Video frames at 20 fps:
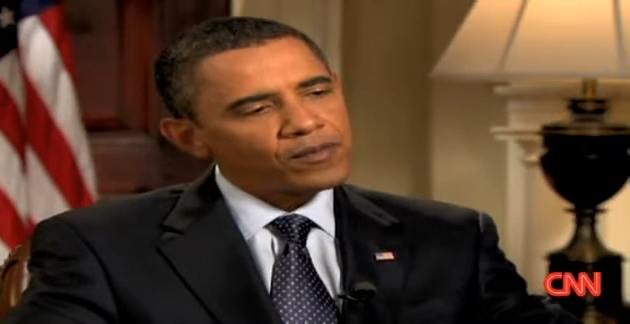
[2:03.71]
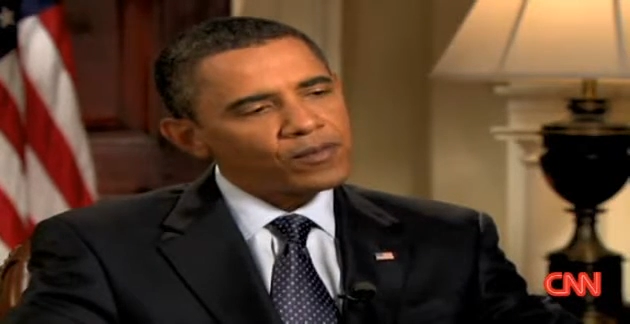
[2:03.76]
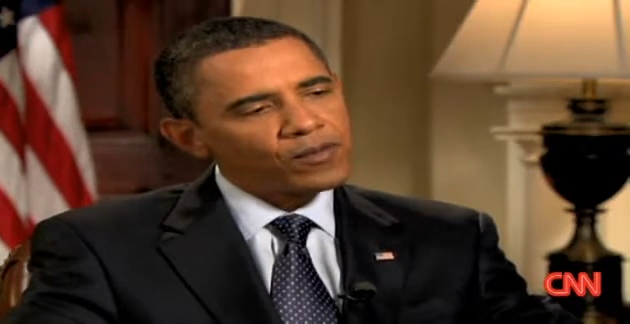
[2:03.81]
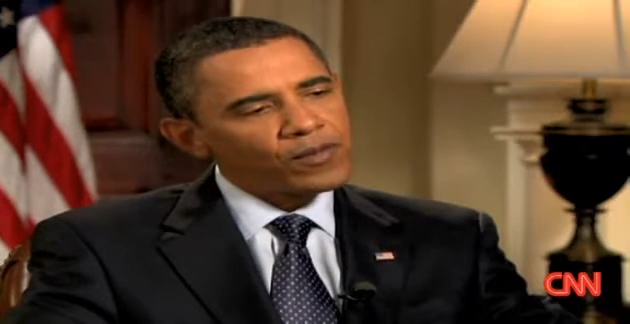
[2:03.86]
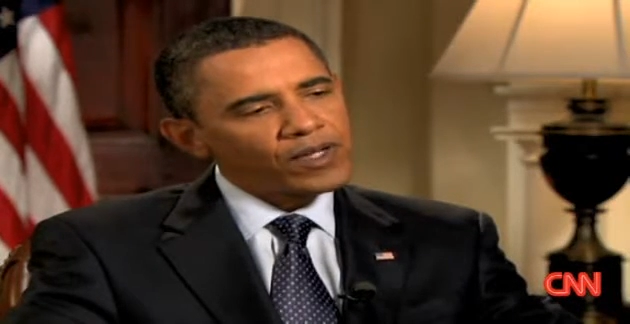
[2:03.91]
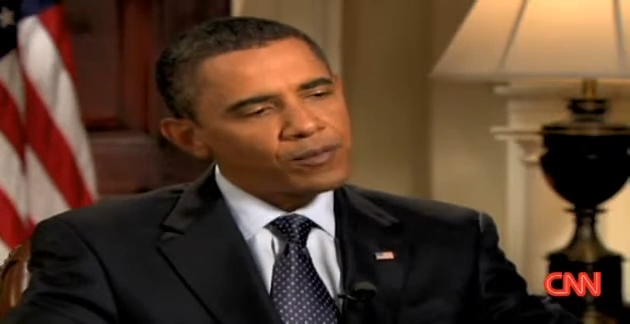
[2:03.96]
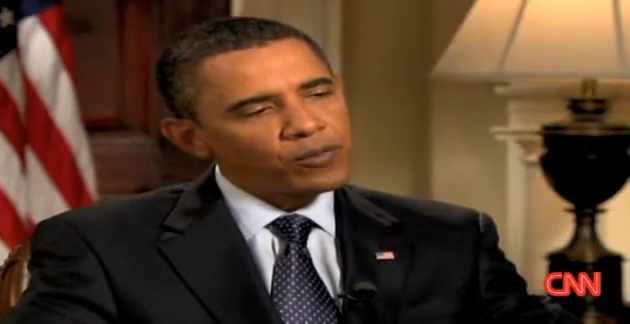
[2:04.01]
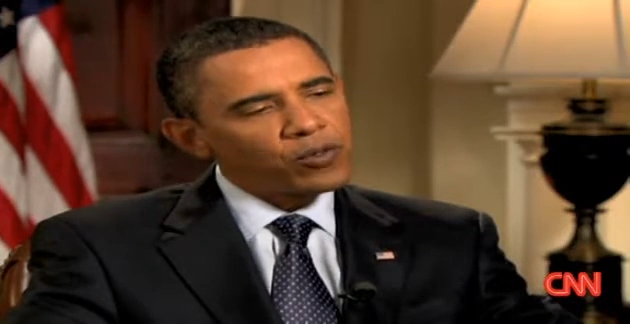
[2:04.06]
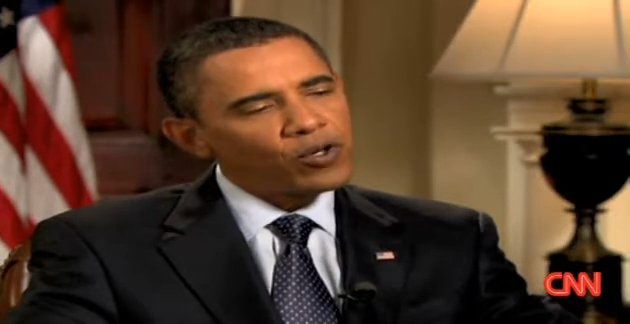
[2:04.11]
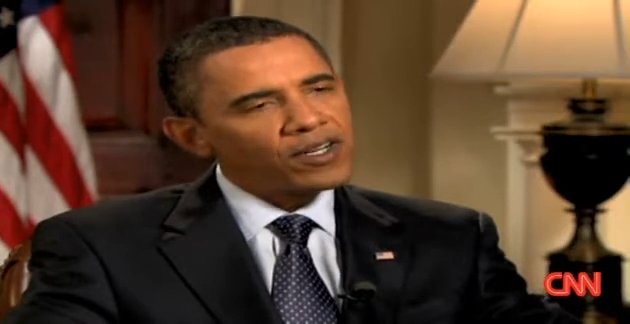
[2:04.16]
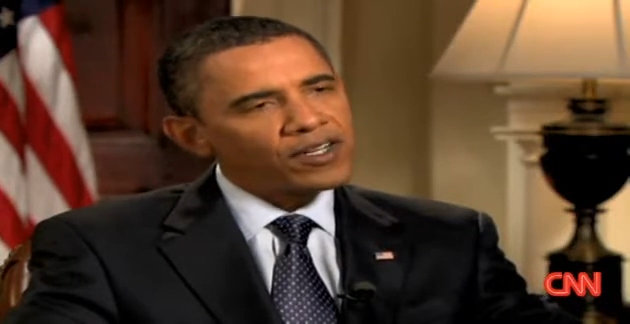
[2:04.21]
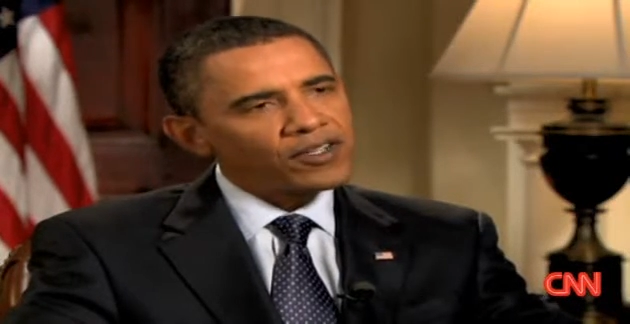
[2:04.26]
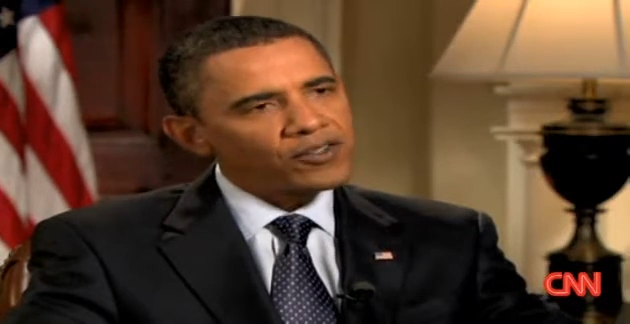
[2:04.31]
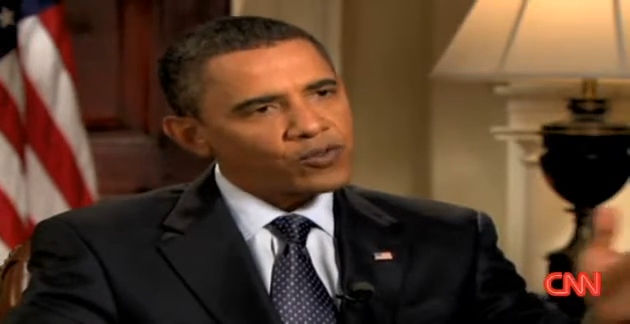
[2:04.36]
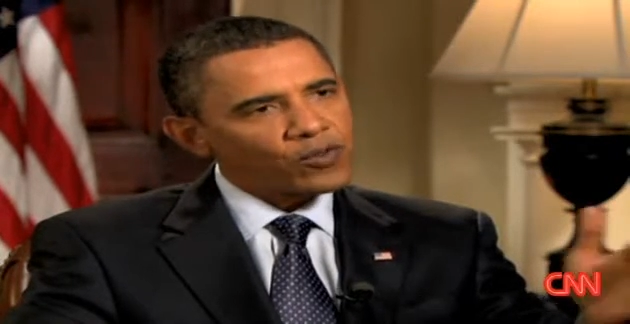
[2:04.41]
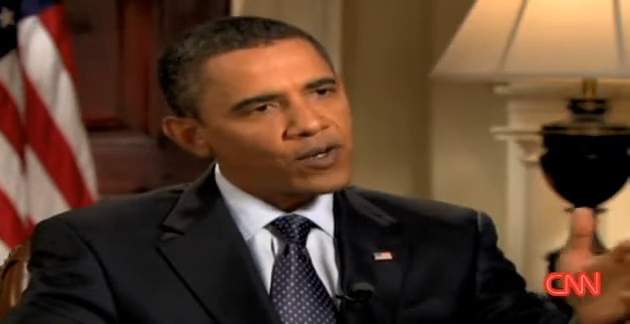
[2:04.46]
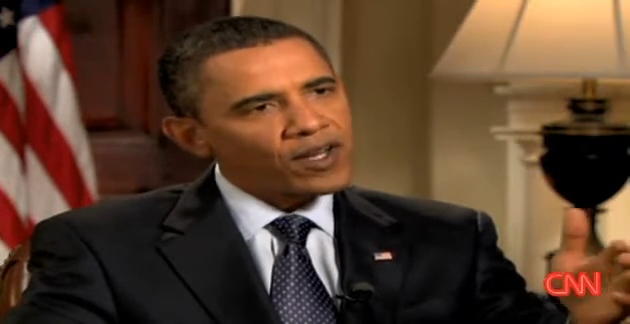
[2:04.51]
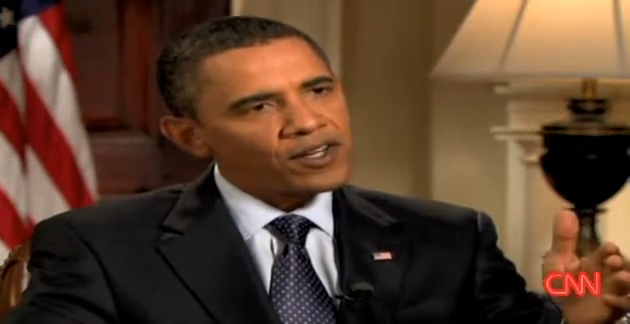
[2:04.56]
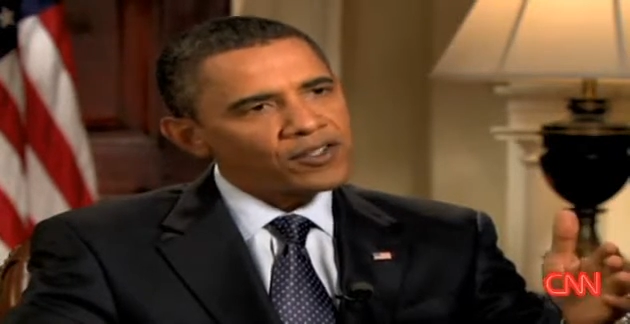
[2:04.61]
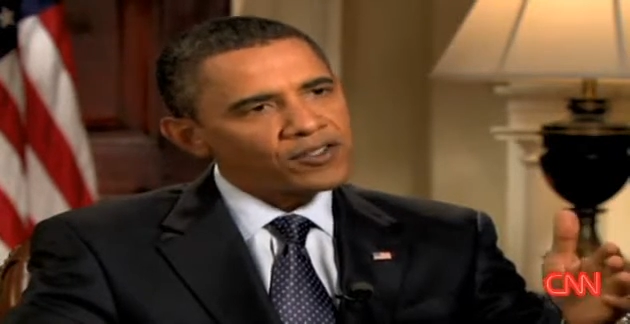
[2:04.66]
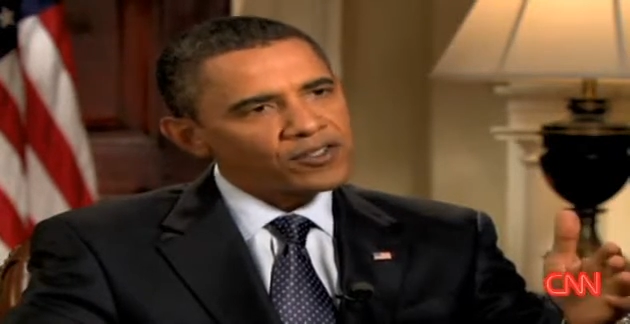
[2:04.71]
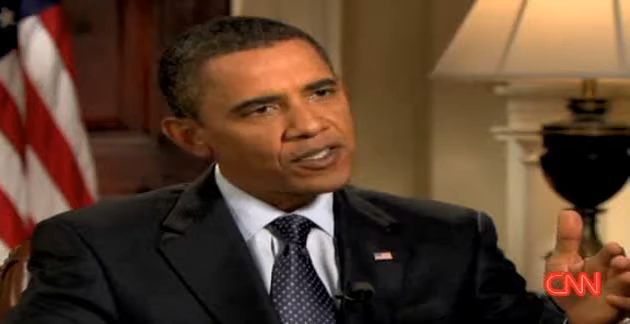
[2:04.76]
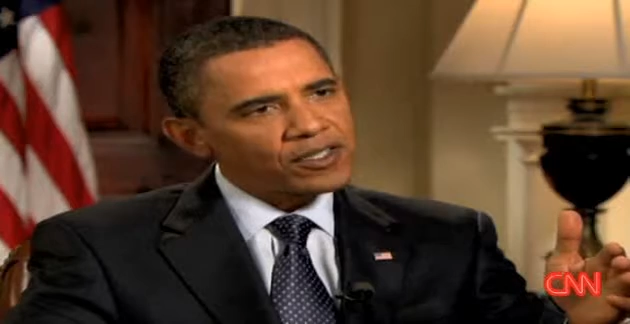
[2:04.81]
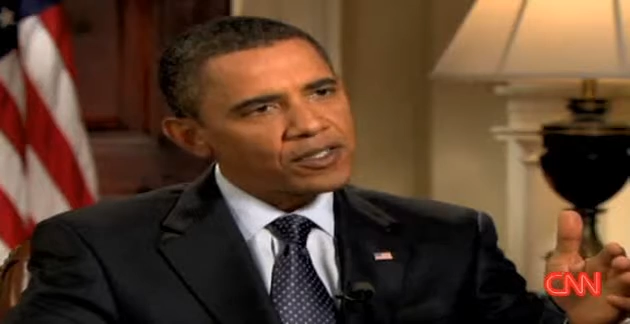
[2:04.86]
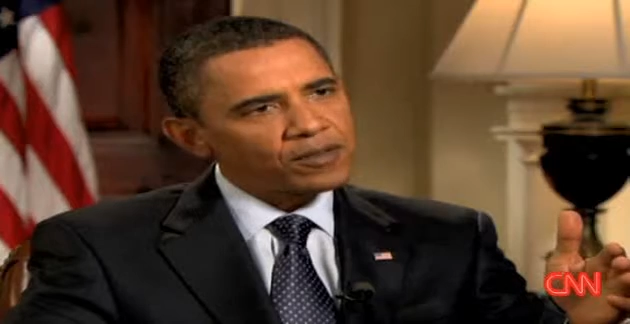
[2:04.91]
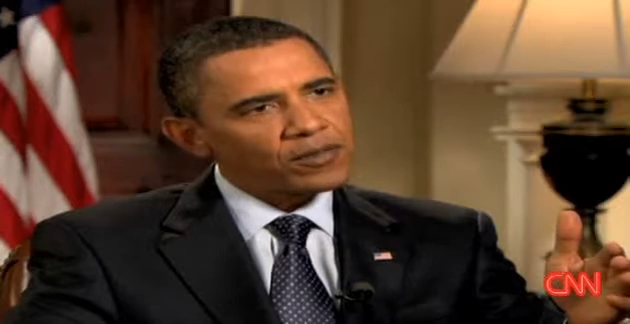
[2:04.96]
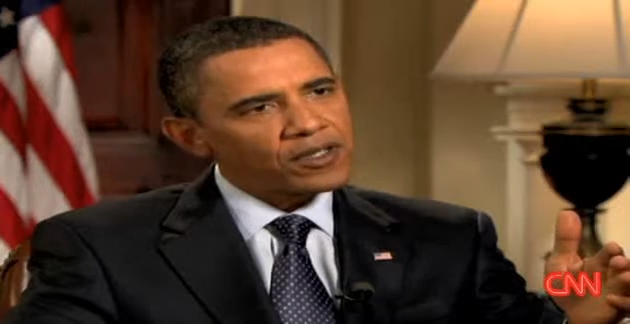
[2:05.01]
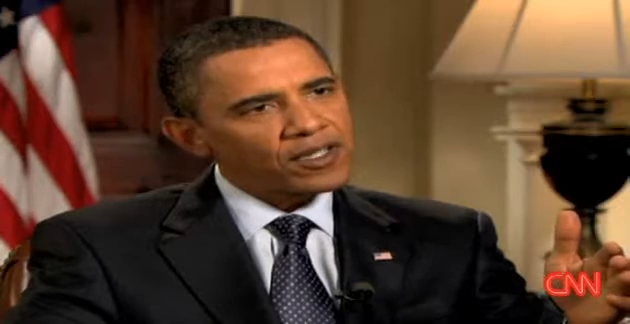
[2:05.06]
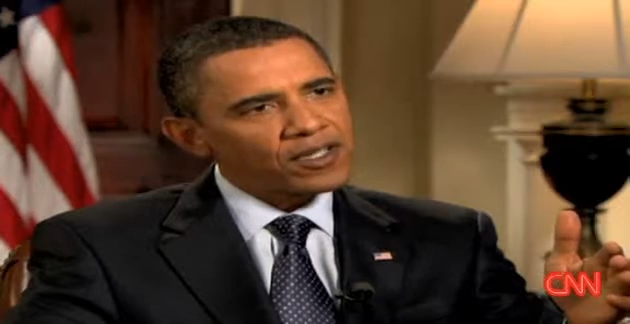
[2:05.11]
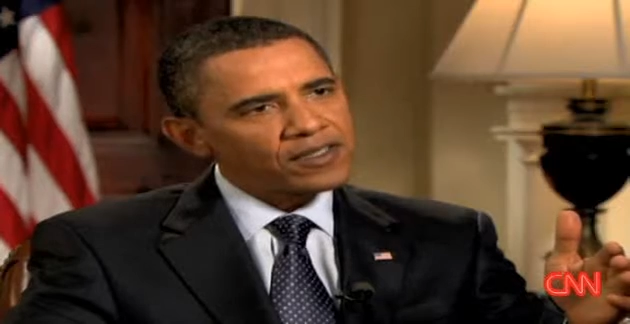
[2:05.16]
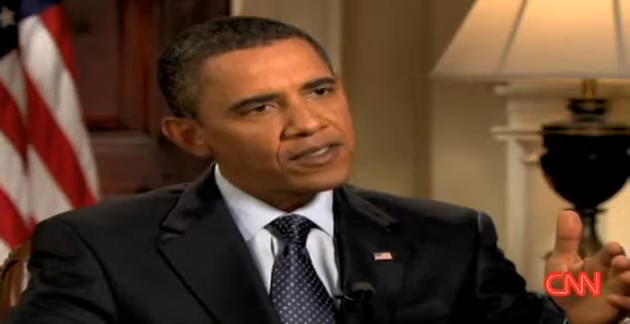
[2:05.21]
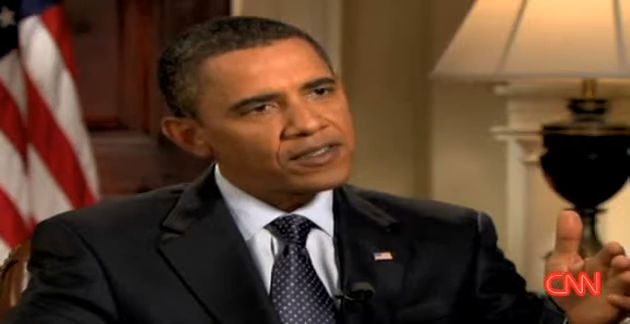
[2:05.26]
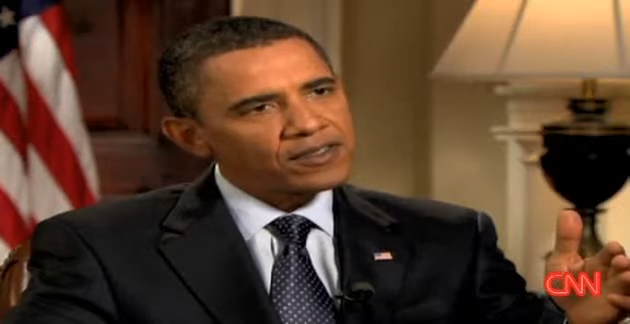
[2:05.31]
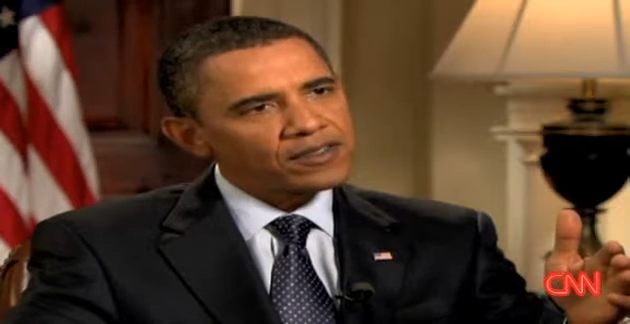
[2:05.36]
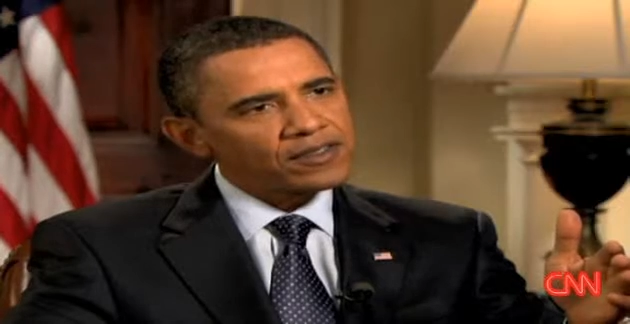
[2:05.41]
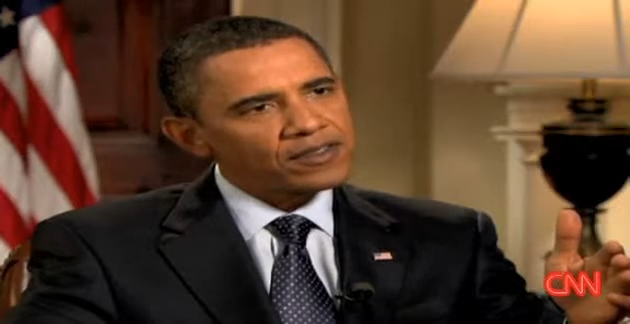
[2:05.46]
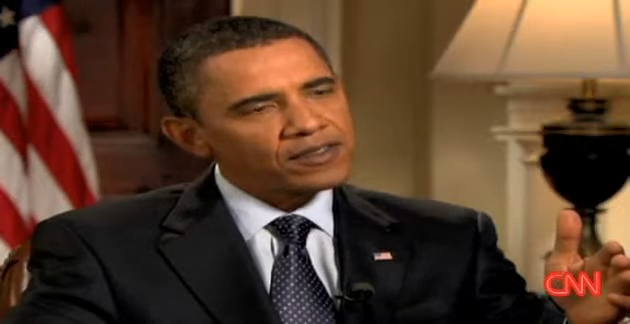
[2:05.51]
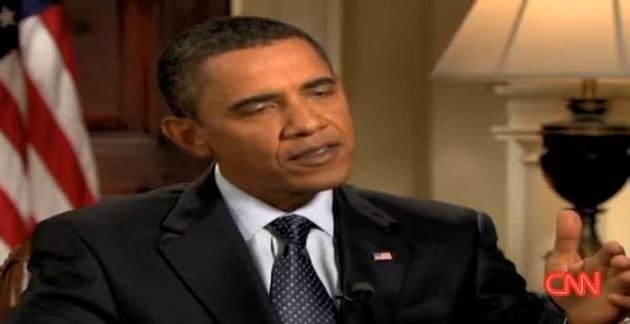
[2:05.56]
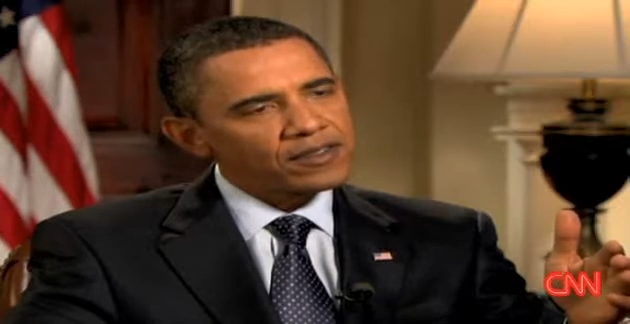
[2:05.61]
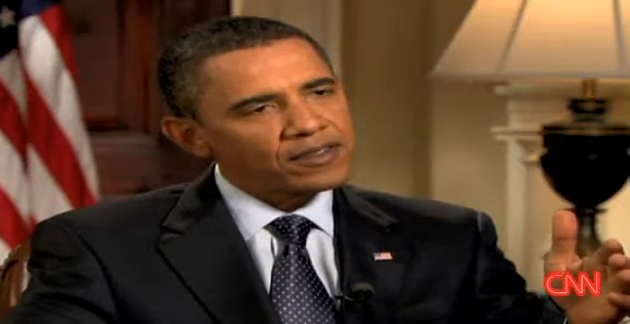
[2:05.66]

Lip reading: we put a strategy in place,